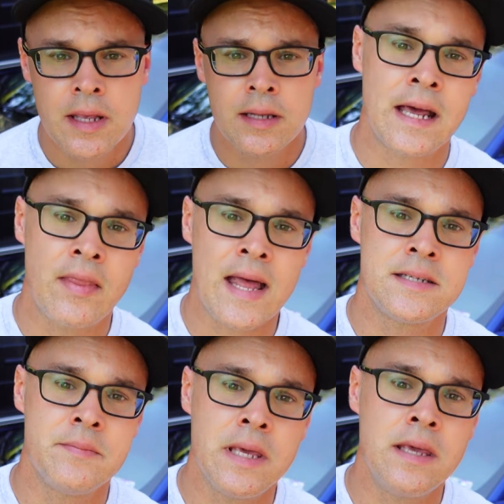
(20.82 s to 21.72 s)
Now that
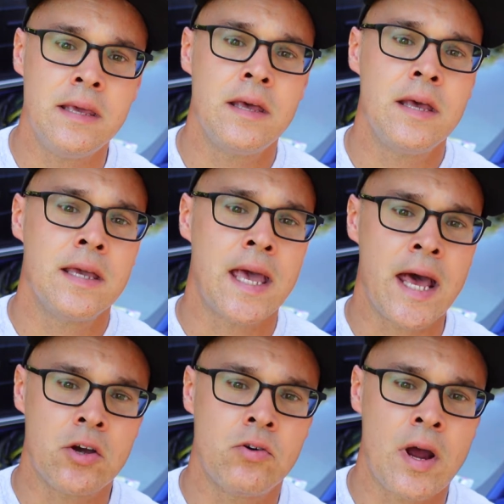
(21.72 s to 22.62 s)
to me
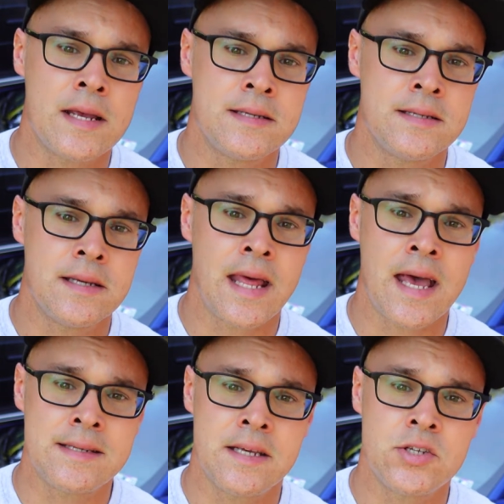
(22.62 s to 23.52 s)
categorizes it
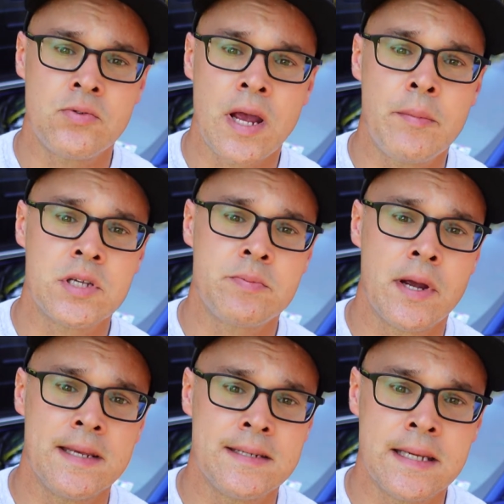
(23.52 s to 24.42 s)
as a ceramic
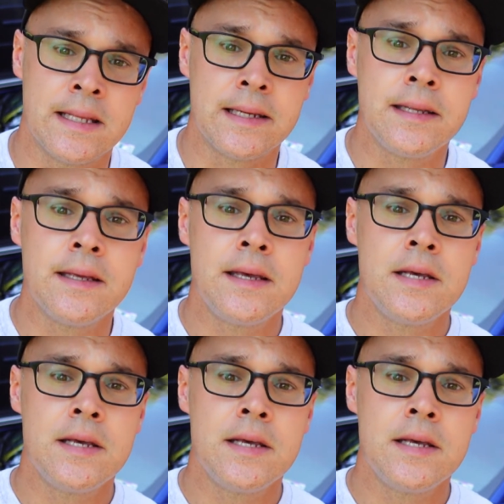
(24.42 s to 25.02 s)
spray sealant.